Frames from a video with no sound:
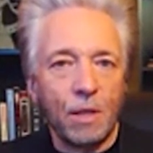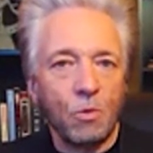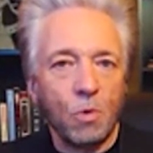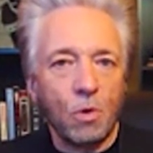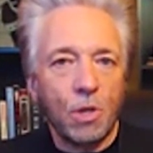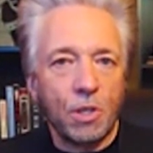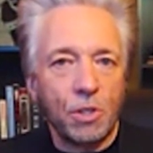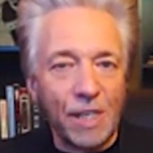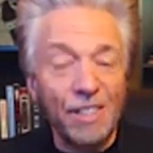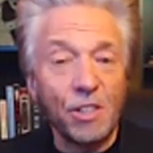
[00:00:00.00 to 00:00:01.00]
send
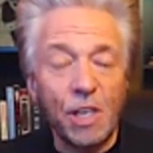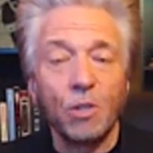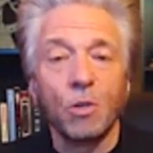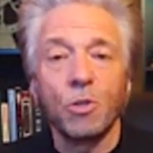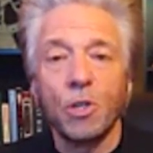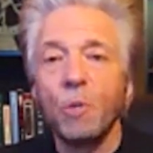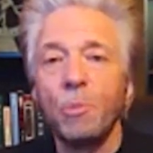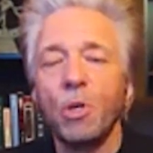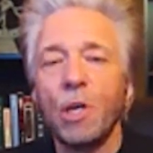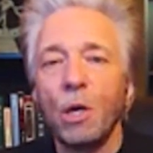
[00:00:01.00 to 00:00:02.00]
signals and
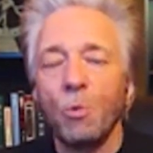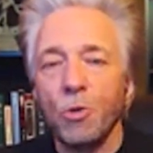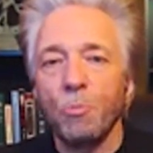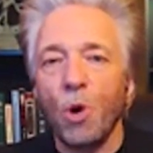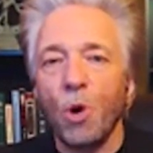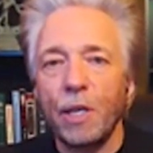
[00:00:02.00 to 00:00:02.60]
communicate with the brain,